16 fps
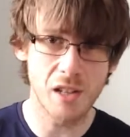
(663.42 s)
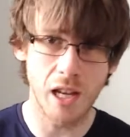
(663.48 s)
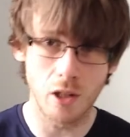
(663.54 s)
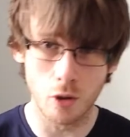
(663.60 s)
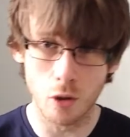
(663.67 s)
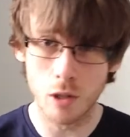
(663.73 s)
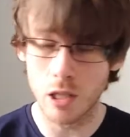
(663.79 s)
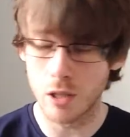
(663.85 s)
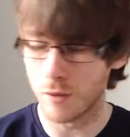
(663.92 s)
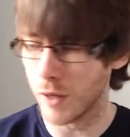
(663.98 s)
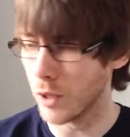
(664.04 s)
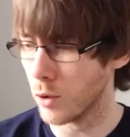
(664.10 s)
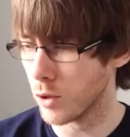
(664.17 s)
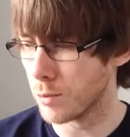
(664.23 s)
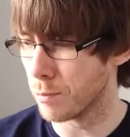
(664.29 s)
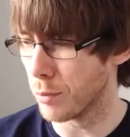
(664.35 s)
I do these
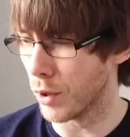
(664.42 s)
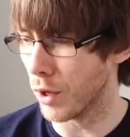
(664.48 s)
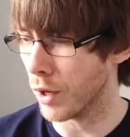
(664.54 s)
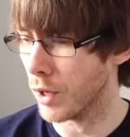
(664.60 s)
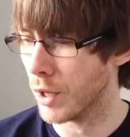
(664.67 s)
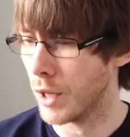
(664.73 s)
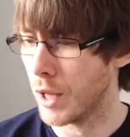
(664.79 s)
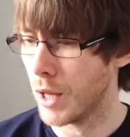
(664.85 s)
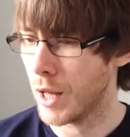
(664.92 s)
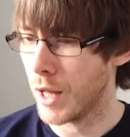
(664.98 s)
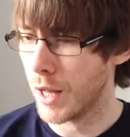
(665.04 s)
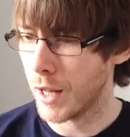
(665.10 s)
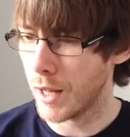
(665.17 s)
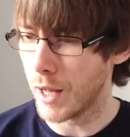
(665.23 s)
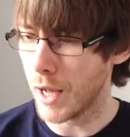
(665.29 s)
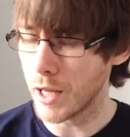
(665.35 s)
videos, but
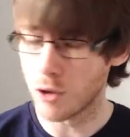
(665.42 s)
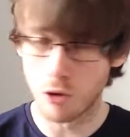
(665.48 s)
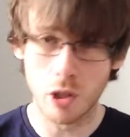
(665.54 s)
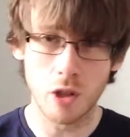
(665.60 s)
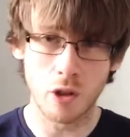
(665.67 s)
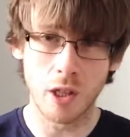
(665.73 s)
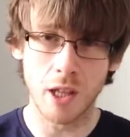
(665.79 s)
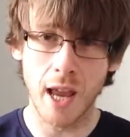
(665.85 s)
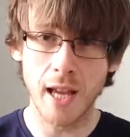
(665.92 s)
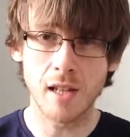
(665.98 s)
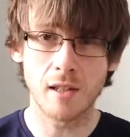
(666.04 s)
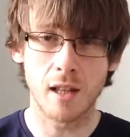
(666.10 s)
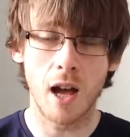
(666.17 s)
it's really nice